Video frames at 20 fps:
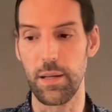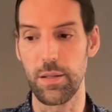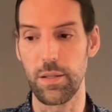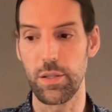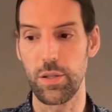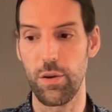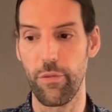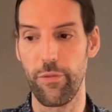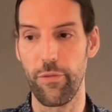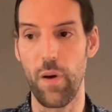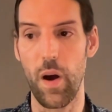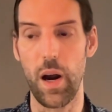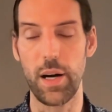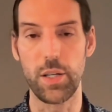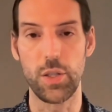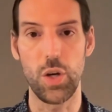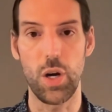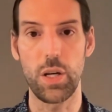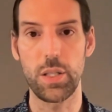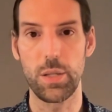so far
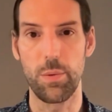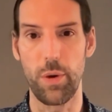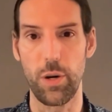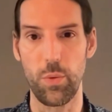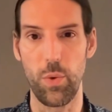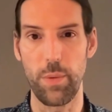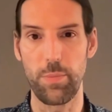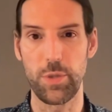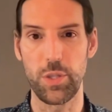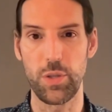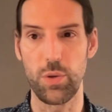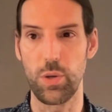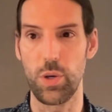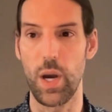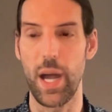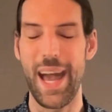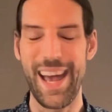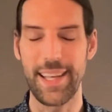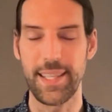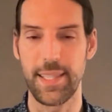talks about Web Studio
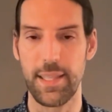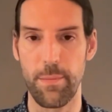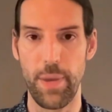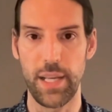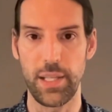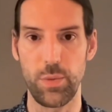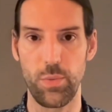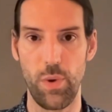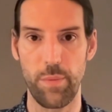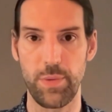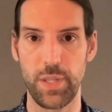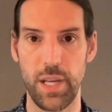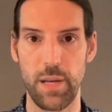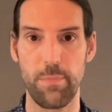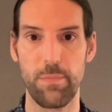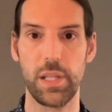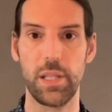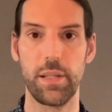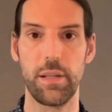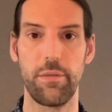as the best
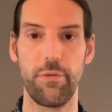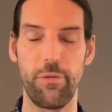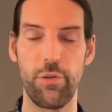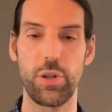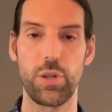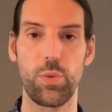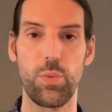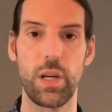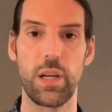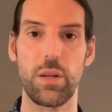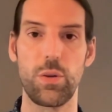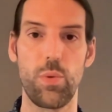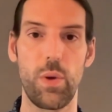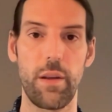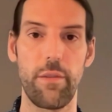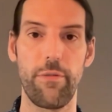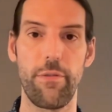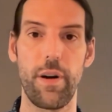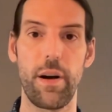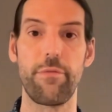website builder for
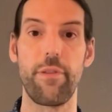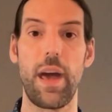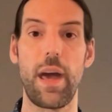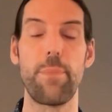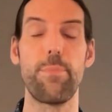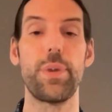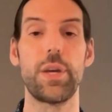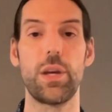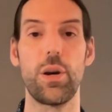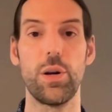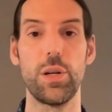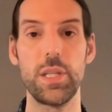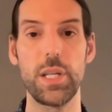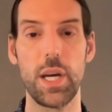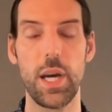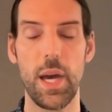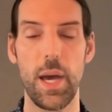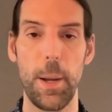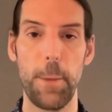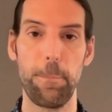2025 and beyond?
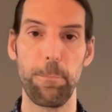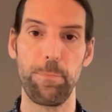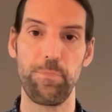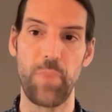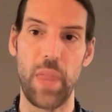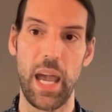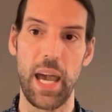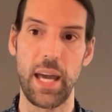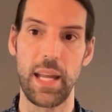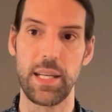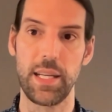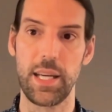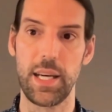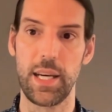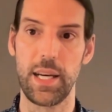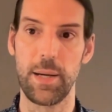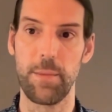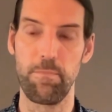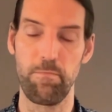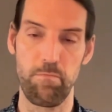And
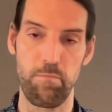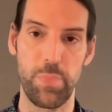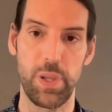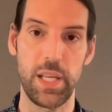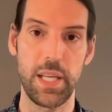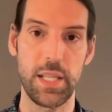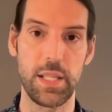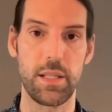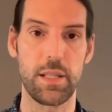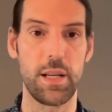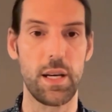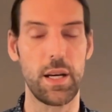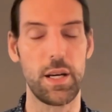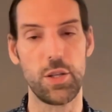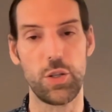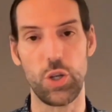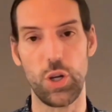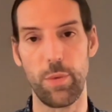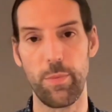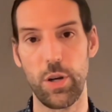please
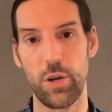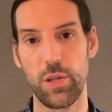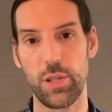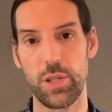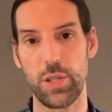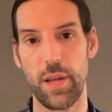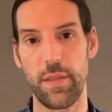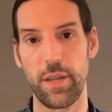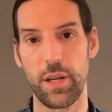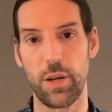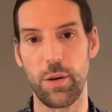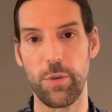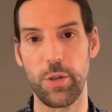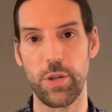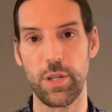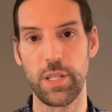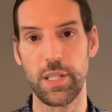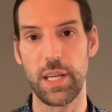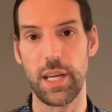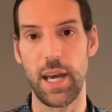join me also at the
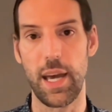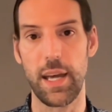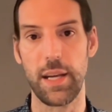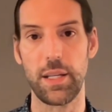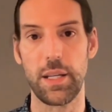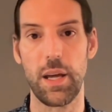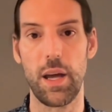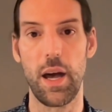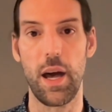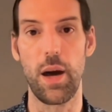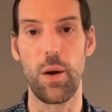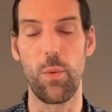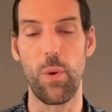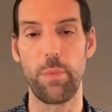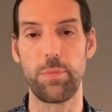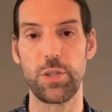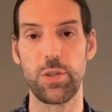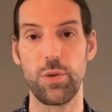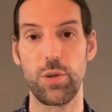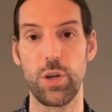community at
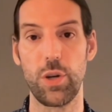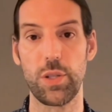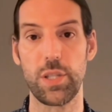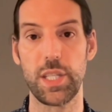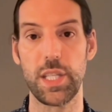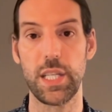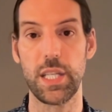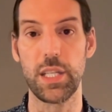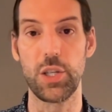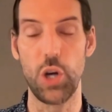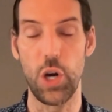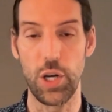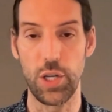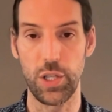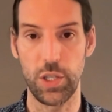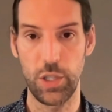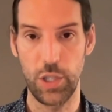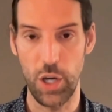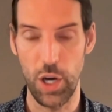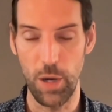
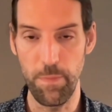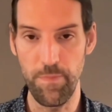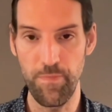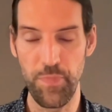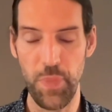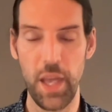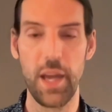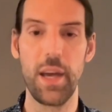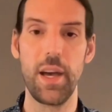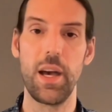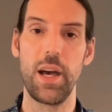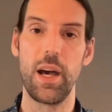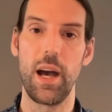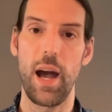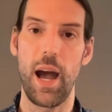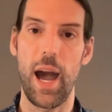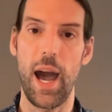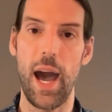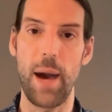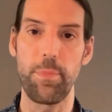webstudiosi.com.
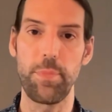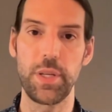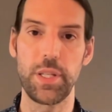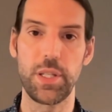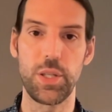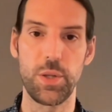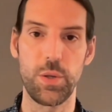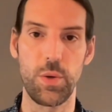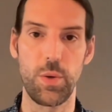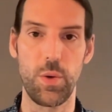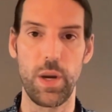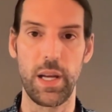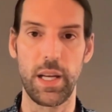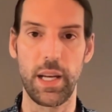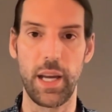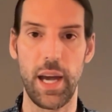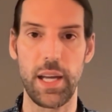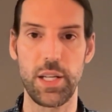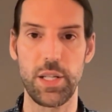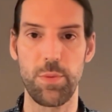Happy to
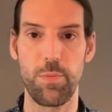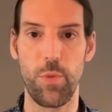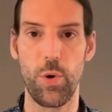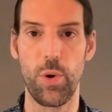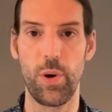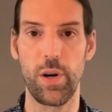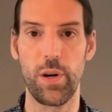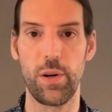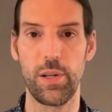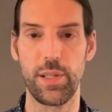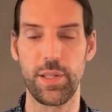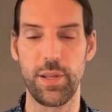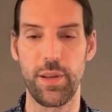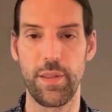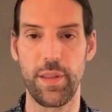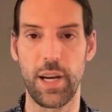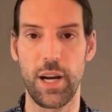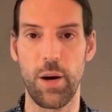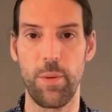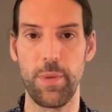engage more also in
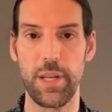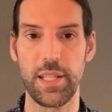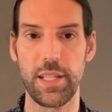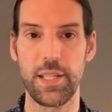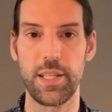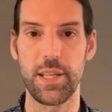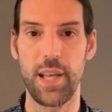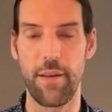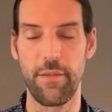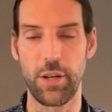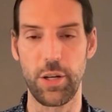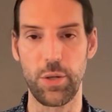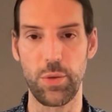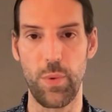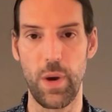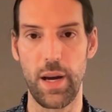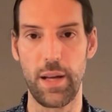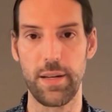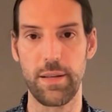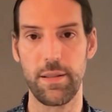the comments. Have a good
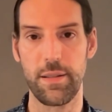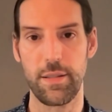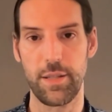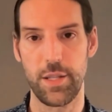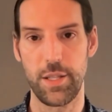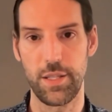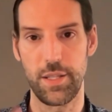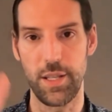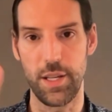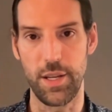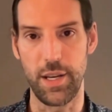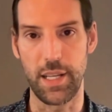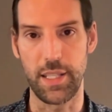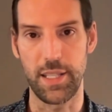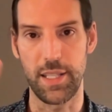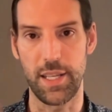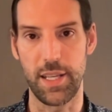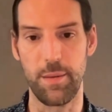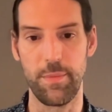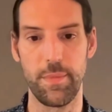one. See you
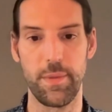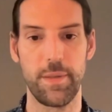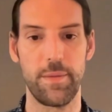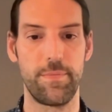next time.